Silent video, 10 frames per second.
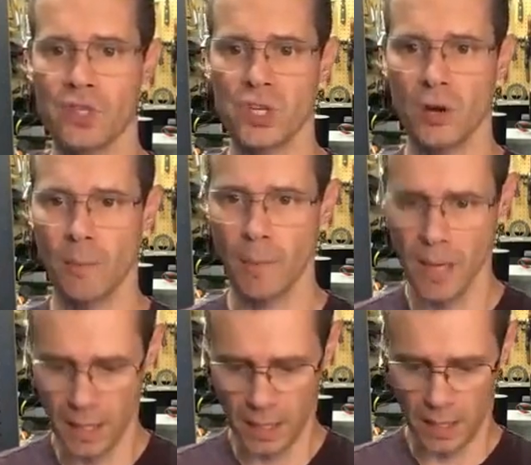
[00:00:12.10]
some
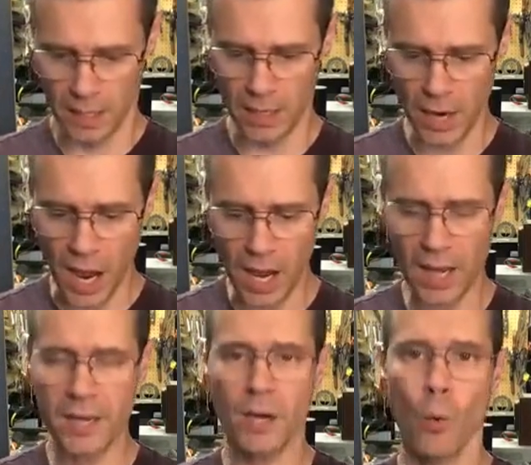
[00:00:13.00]

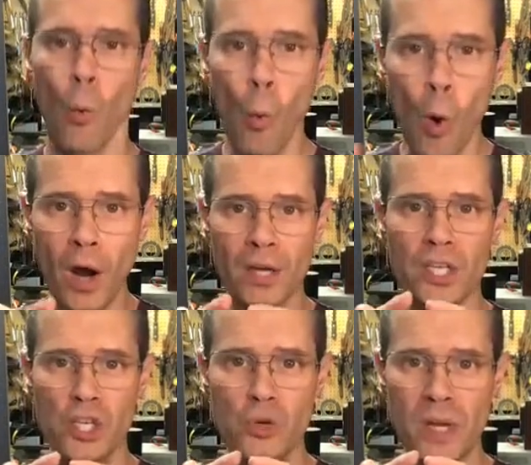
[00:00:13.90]

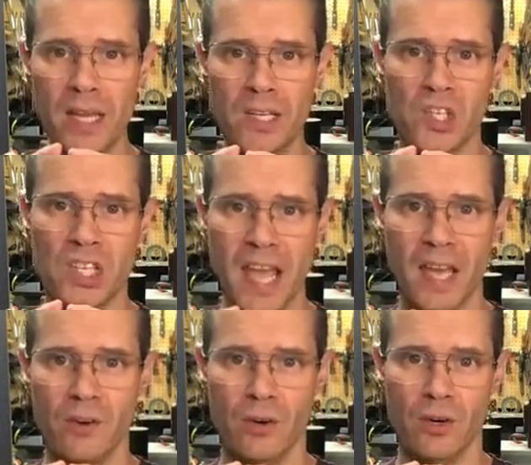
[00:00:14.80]
non-one-unit
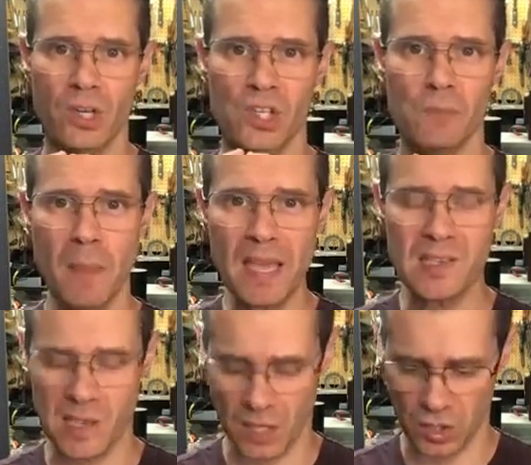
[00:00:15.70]
standard
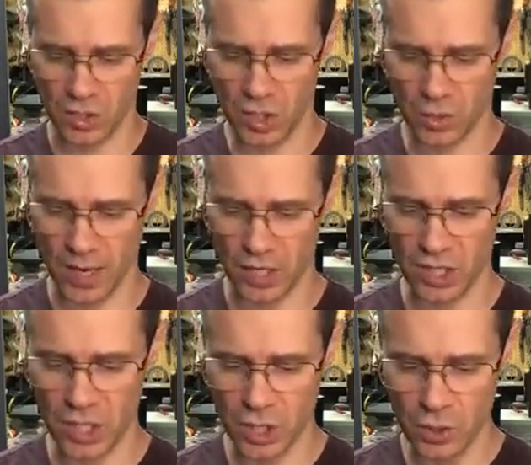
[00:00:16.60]
spacing. So these are
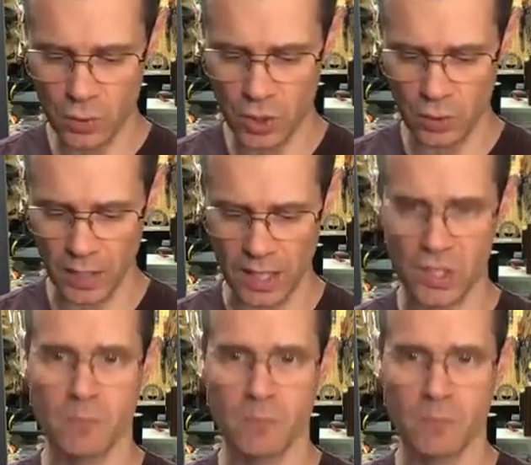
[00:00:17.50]
actually two-unit